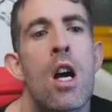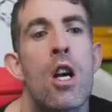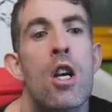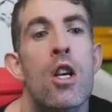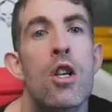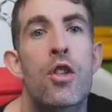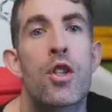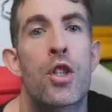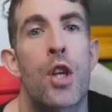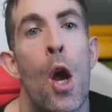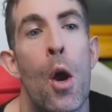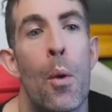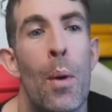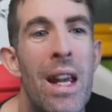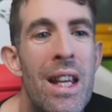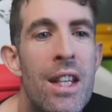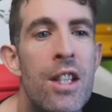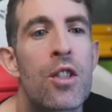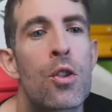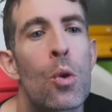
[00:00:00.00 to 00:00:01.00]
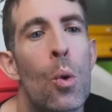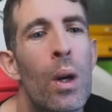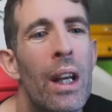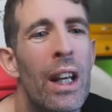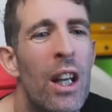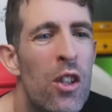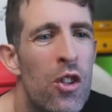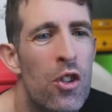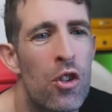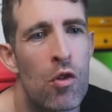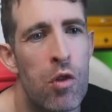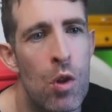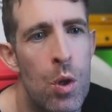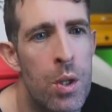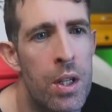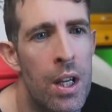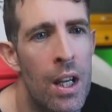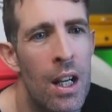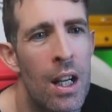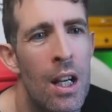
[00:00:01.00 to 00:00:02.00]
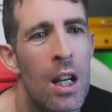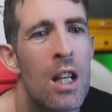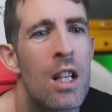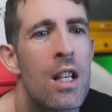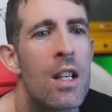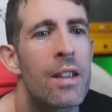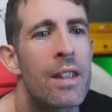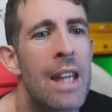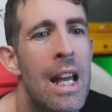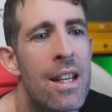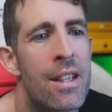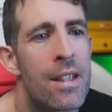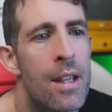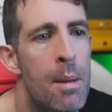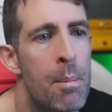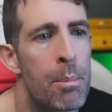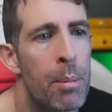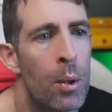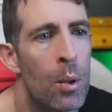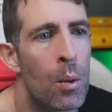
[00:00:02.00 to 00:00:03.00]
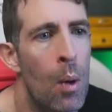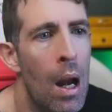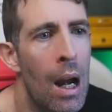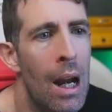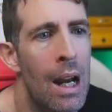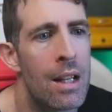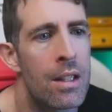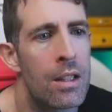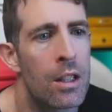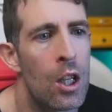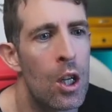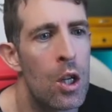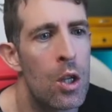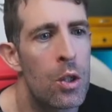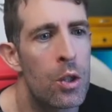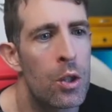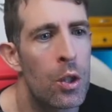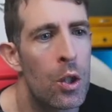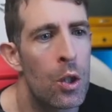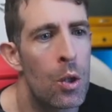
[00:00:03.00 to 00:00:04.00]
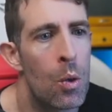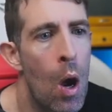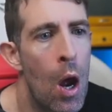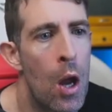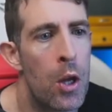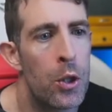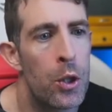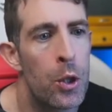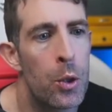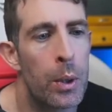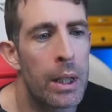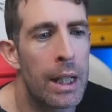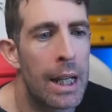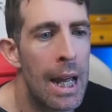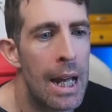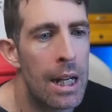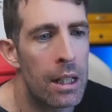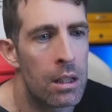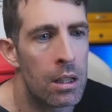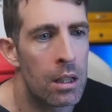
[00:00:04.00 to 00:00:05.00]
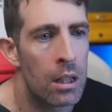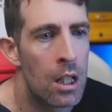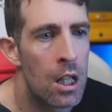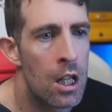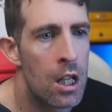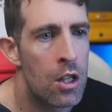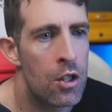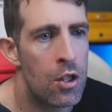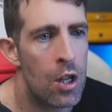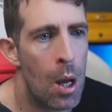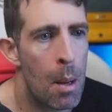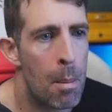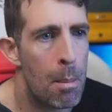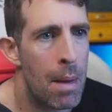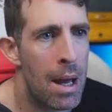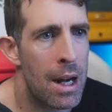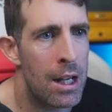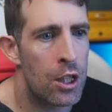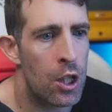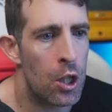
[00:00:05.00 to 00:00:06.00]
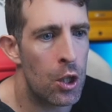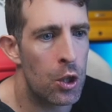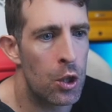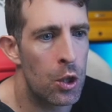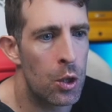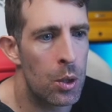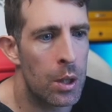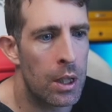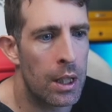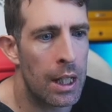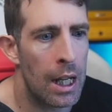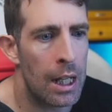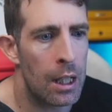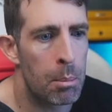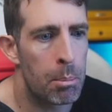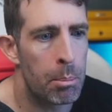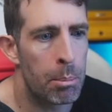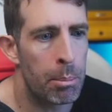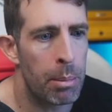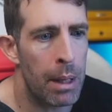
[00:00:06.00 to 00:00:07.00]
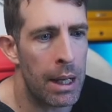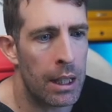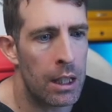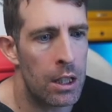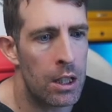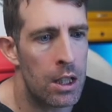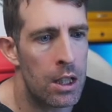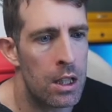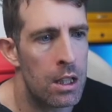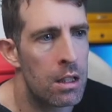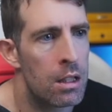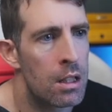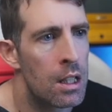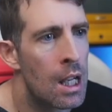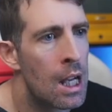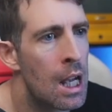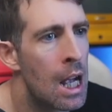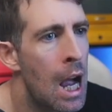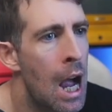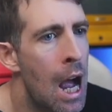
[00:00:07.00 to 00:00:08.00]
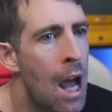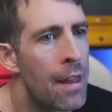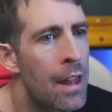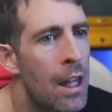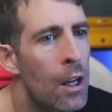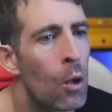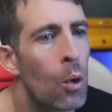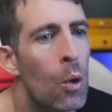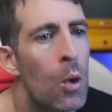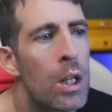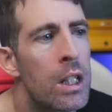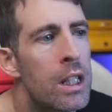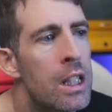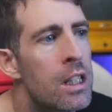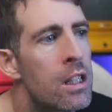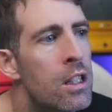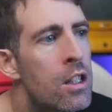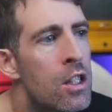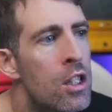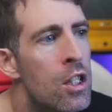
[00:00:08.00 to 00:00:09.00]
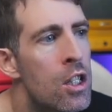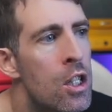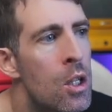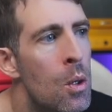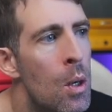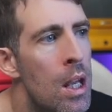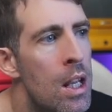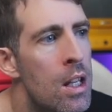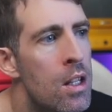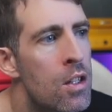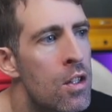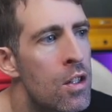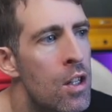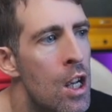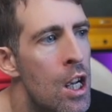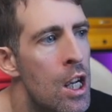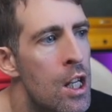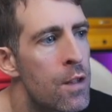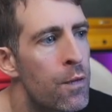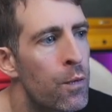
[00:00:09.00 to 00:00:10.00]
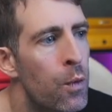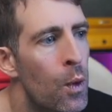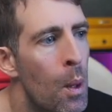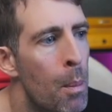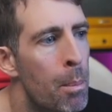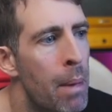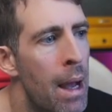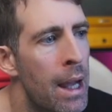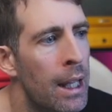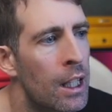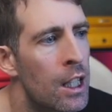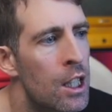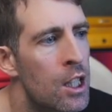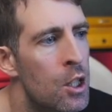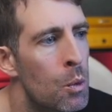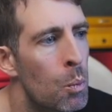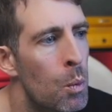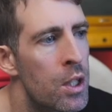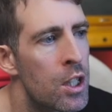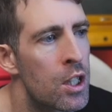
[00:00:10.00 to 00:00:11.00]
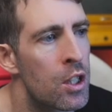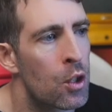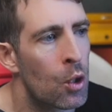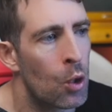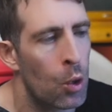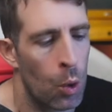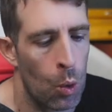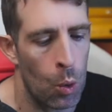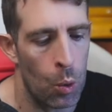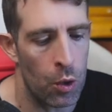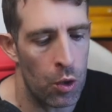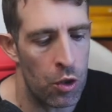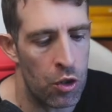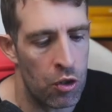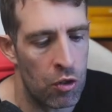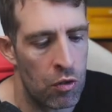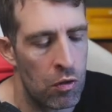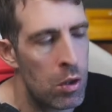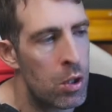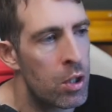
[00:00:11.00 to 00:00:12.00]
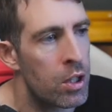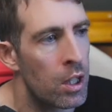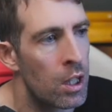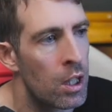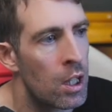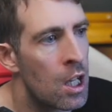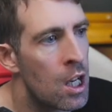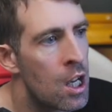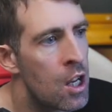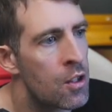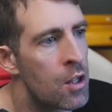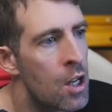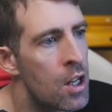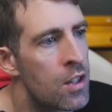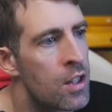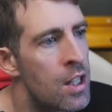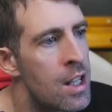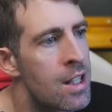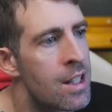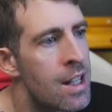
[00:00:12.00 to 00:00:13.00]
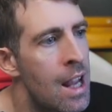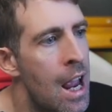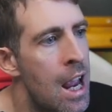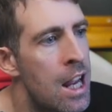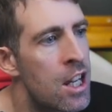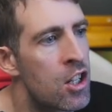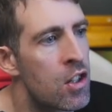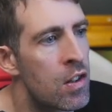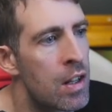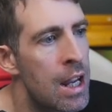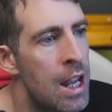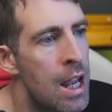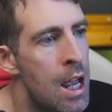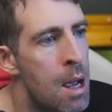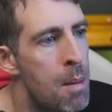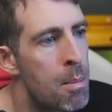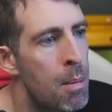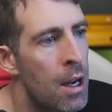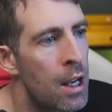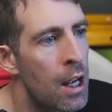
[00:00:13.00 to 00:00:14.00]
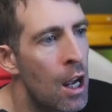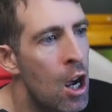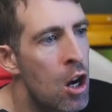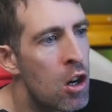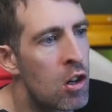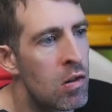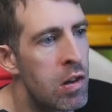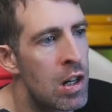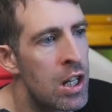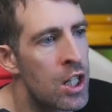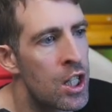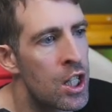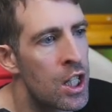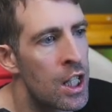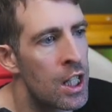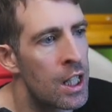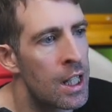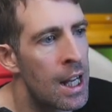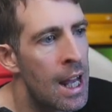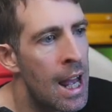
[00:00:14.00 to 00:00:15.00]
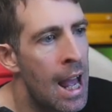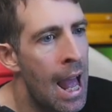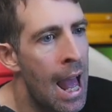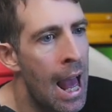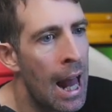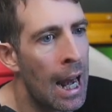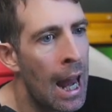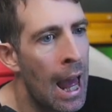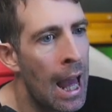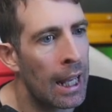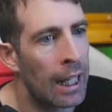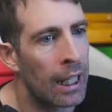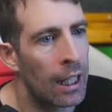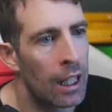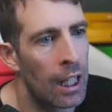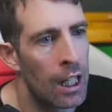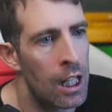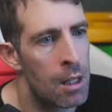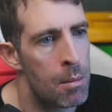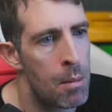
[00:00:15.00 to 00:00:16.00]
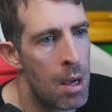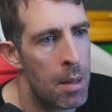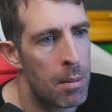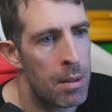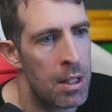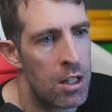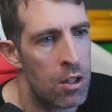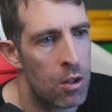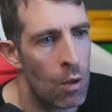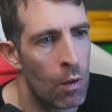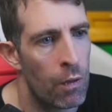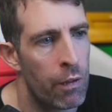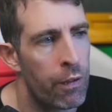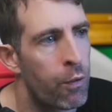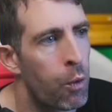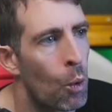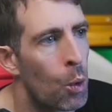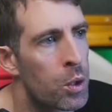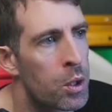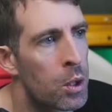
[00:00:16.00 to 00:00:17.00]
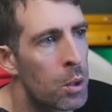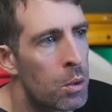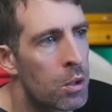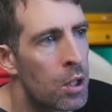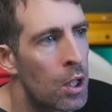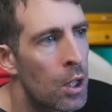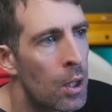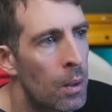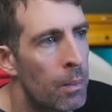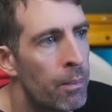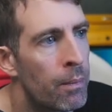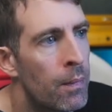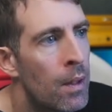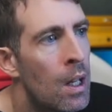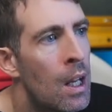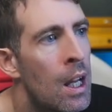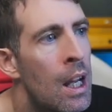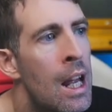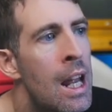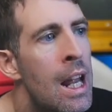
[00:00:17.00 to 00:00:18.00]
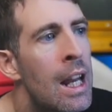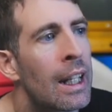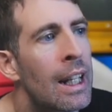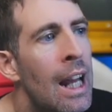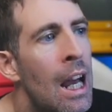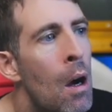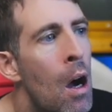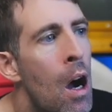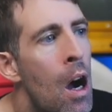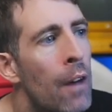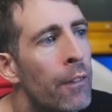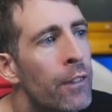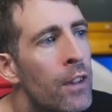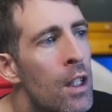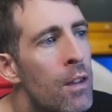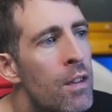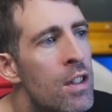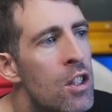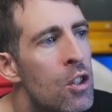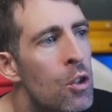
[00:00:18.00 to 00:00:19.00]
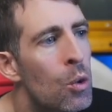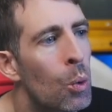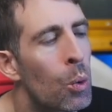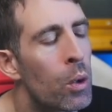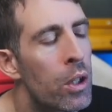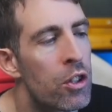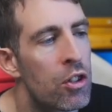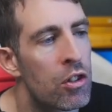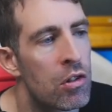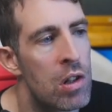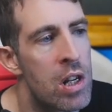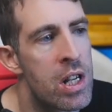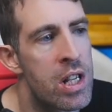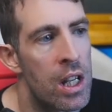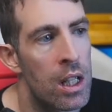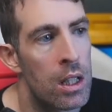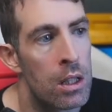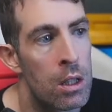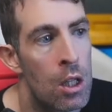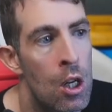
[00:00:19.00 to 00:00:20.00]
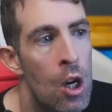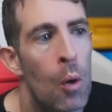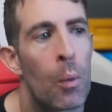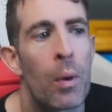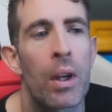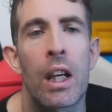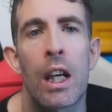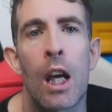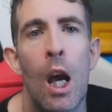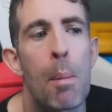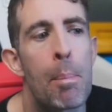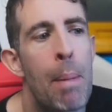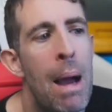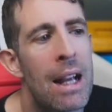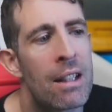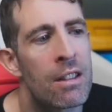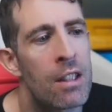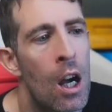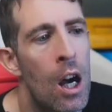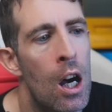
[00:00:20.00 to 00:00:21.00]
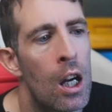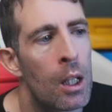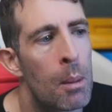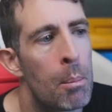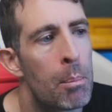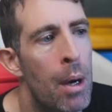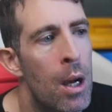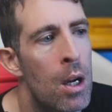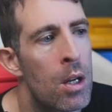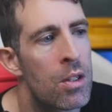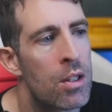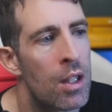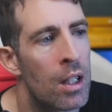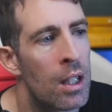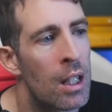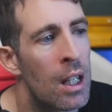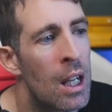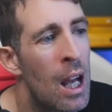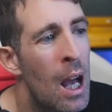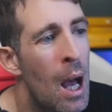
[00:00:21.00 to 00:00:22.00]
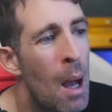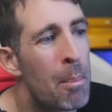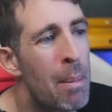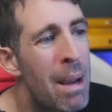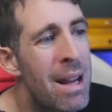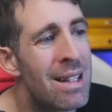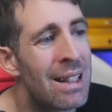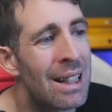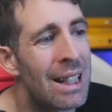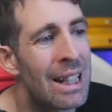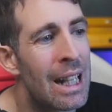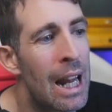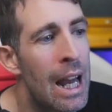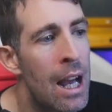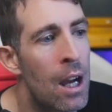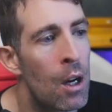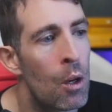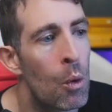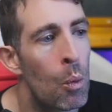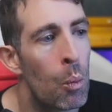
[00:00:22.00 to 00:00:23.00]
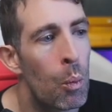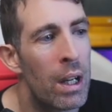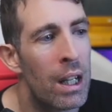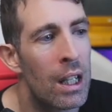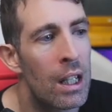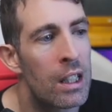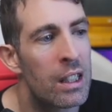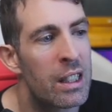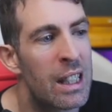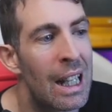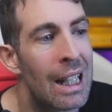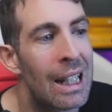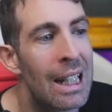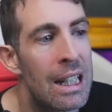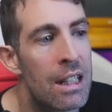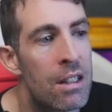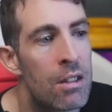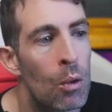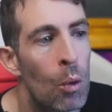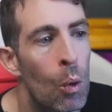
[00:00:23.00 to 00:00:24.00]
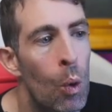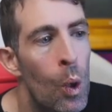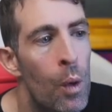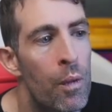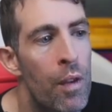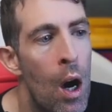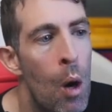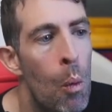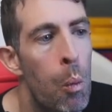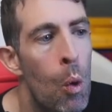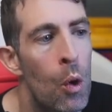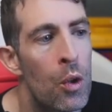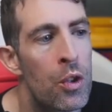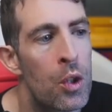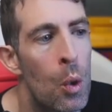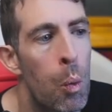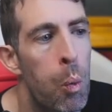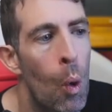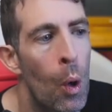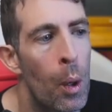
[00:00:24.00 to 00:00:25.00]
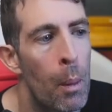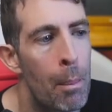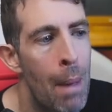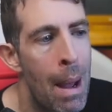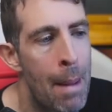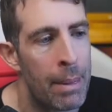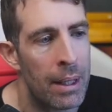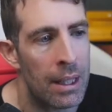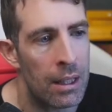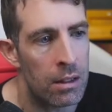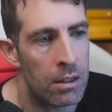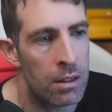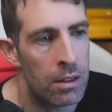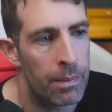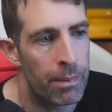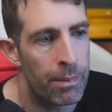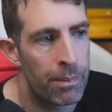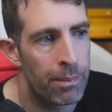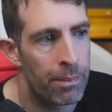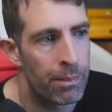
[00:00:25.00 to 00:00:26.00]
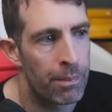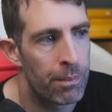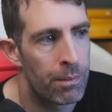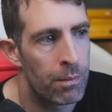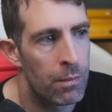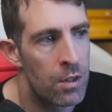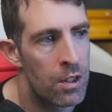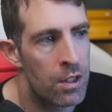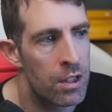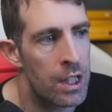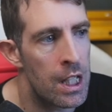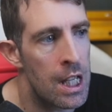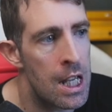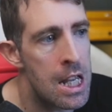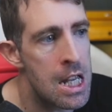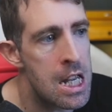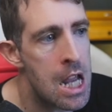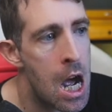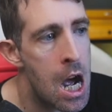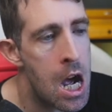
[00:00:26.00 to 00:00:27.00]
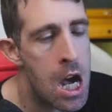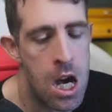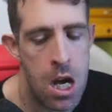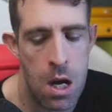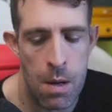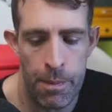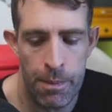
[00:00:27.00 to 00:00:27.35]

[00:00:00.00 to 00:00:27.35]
So installing Scrutor, dead simple. Let's go to NuGet. So manage NuGet packages. And then all you need to do is search for the package, which is called Scrutor. So it's this entry here by Christian Hallang. And at the moment it's on 422. Now, after you've installed Scrutor, we can go back to our composer, and basically now we can delete all of our one-to-one mappings. See ya!